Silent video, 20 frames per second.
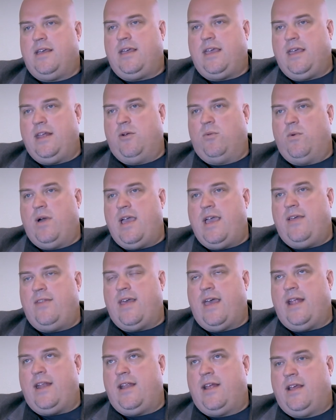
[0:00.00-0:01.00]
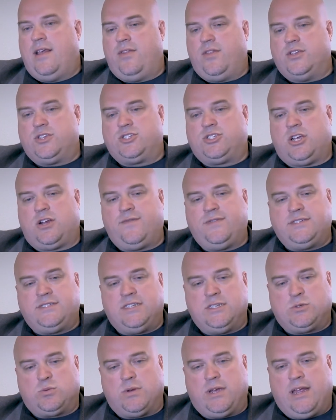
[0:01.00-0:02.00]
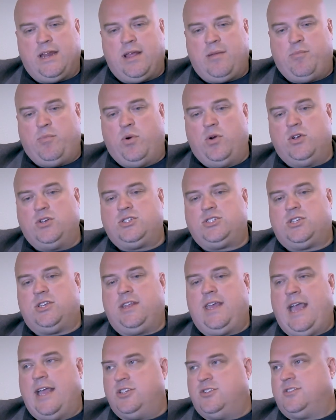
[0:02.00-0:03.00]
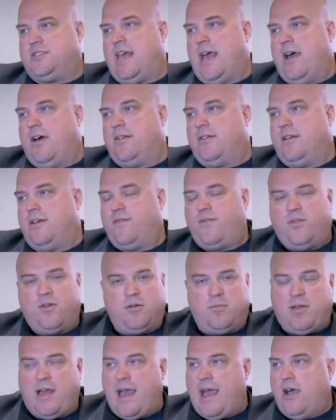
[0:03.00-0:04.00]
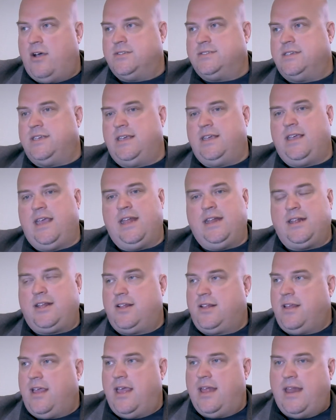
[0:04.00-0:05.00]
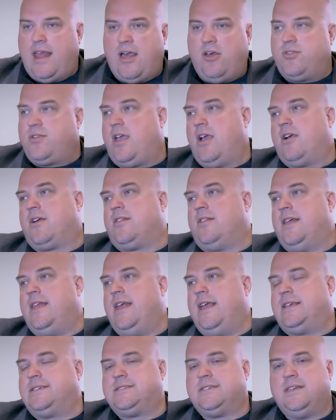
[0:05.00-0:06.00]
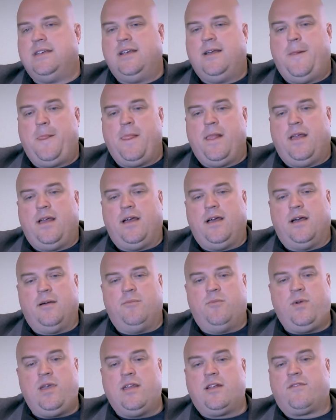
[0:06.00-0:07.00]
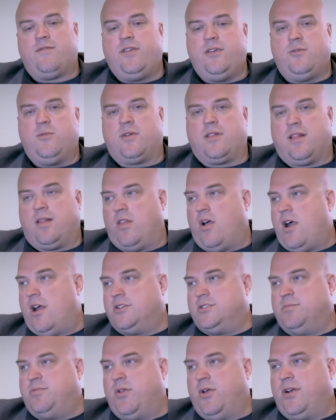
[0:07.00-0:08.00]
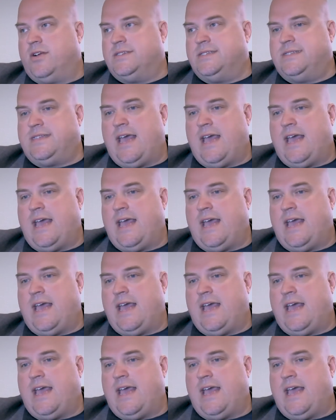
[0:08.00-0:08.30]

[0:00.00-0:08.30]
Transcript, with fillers: in a way that the services were getting pushed to the edge of town affordable housing and, and healthcare clinics. Um, we interviewed one of the large employers in